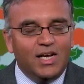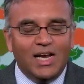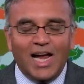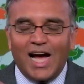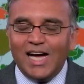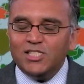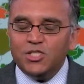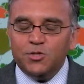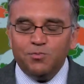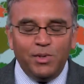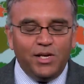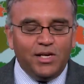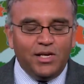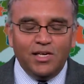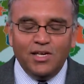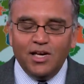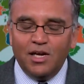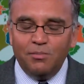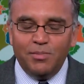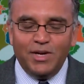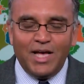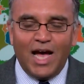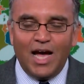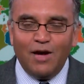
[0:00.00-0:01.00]
not speaking
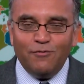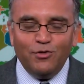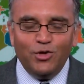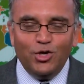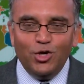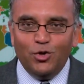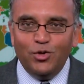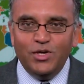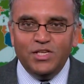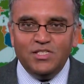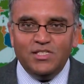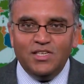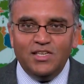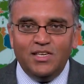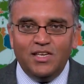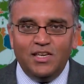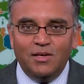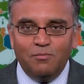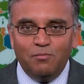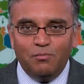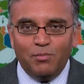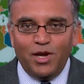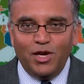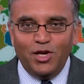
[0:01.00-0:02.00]
on behalf of the
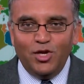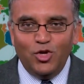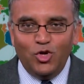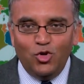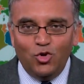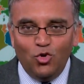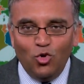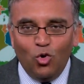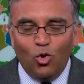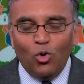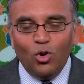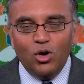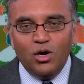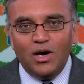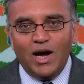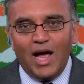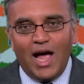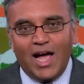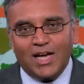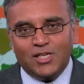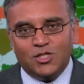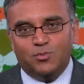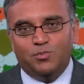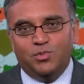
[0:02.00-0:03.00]
OECD, but your
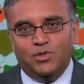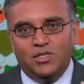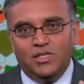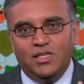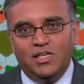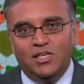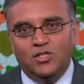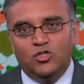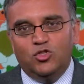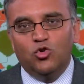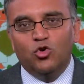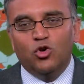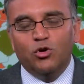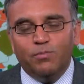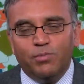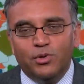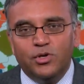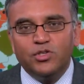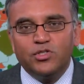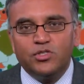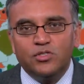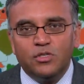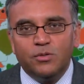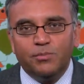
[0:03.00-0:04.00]
expertise, your
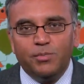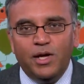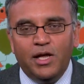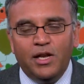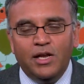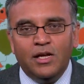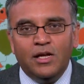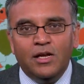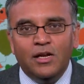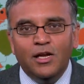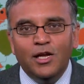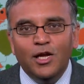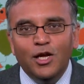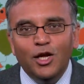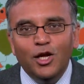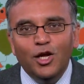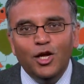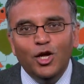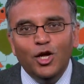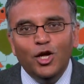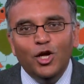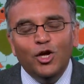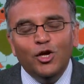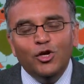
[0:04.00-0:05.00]
personal opinion,
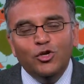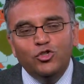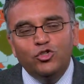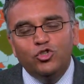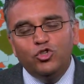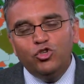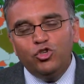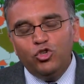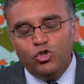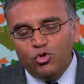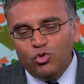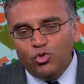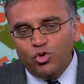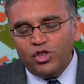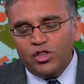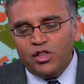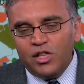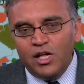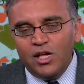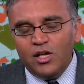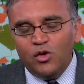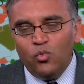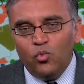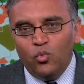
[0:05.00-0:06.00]
do you
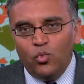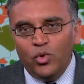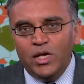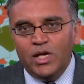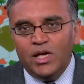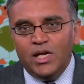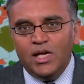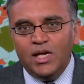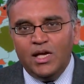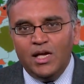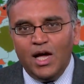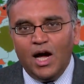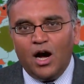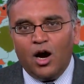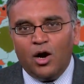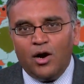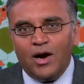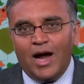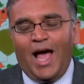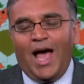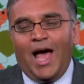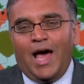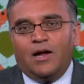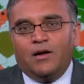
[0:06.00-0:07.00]
think we
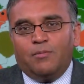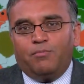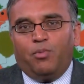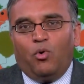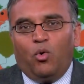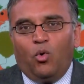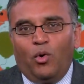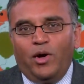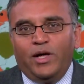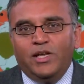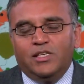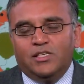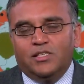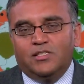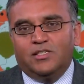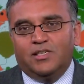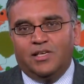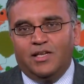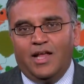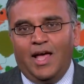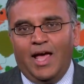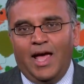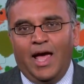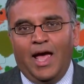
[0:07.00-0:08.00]
are at a point
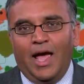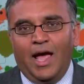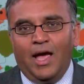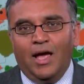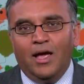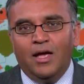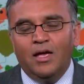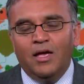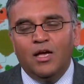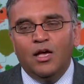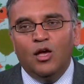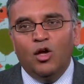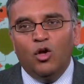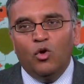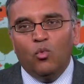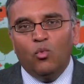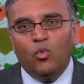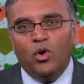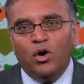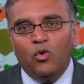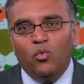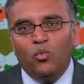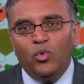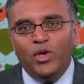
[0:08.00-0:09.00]
today
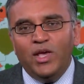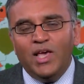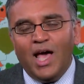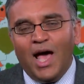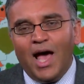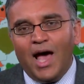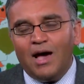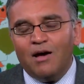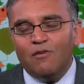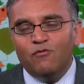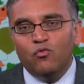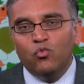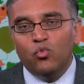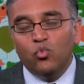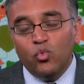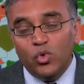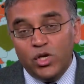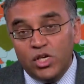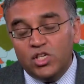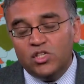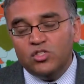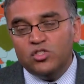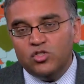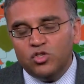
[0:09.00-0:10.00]
where we have
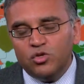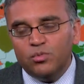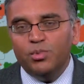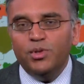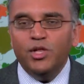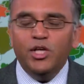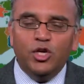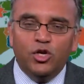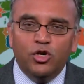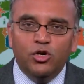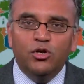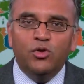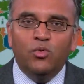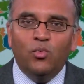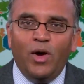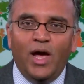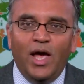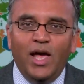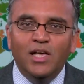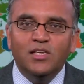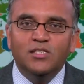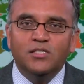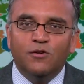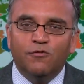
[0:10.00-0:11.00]
reasonably good
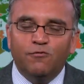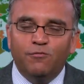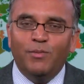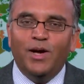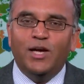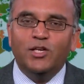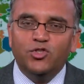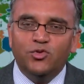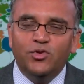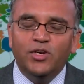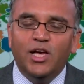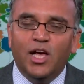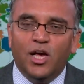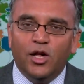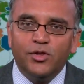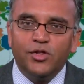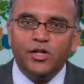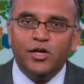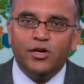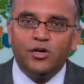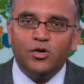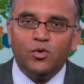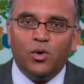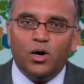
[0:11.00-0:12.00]
ways of measuring
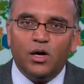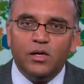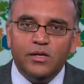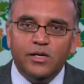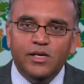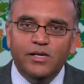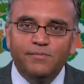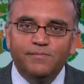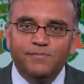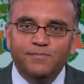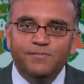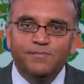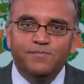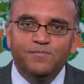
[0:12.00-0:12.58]
healthcare quality?